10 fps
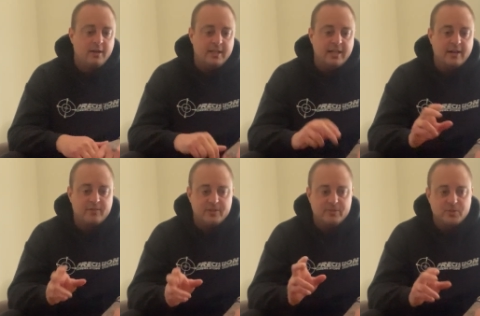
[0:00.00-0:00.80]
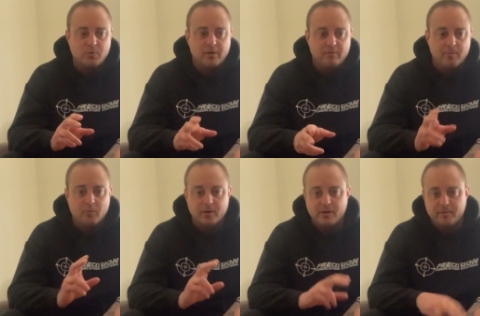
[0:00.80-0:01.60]
And then after I do the squat rep
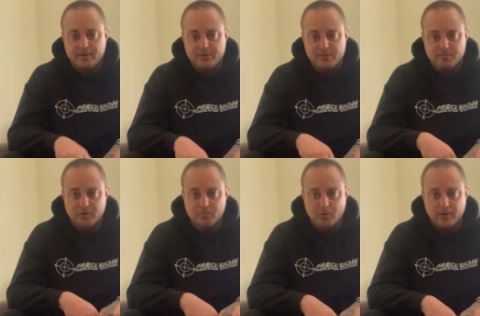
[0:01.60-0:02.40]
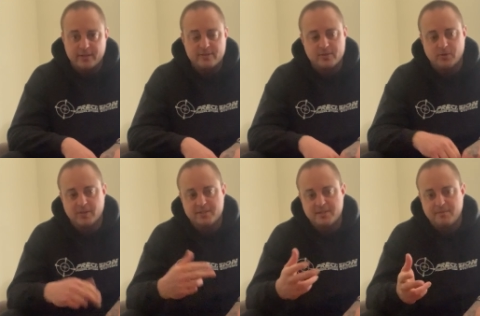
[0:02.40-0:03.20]
work, I'm going to do some good mornings. So
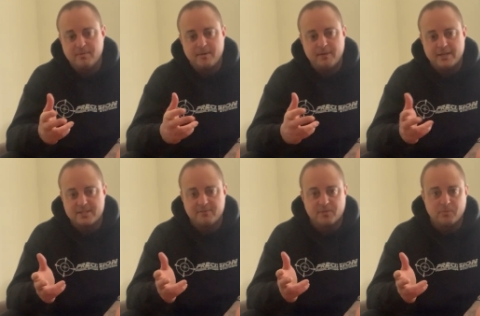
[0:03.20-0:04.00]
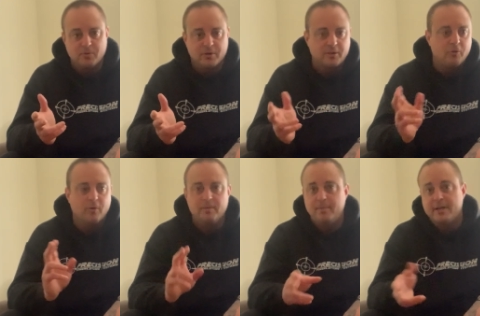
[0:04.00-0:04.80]
let's say my max effort work, or
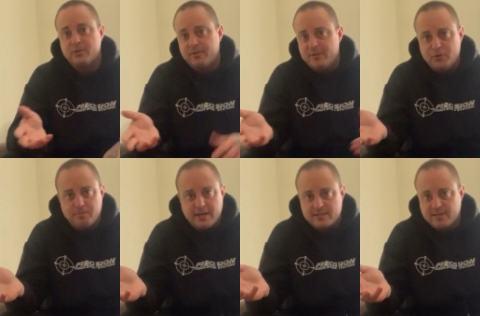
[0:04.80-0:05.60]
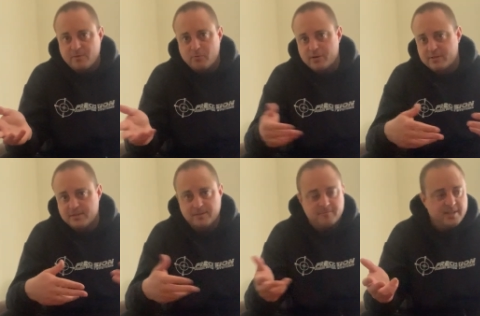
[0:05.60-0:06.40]
maybe I don't even do max effort work because
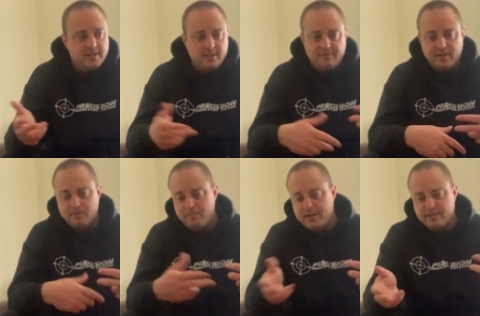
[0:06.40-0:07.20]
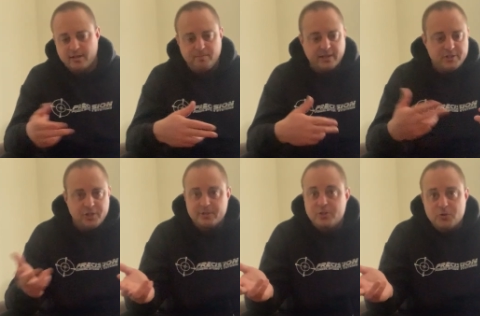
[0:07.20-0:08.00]
I'm feeling banged up and I
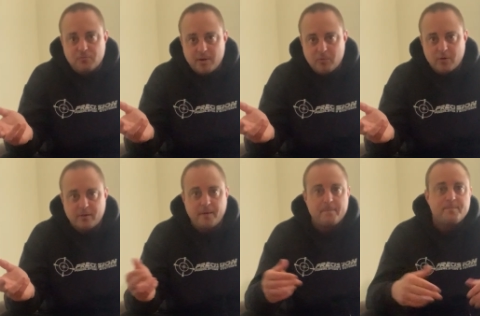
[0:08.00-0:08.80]
just do rep work.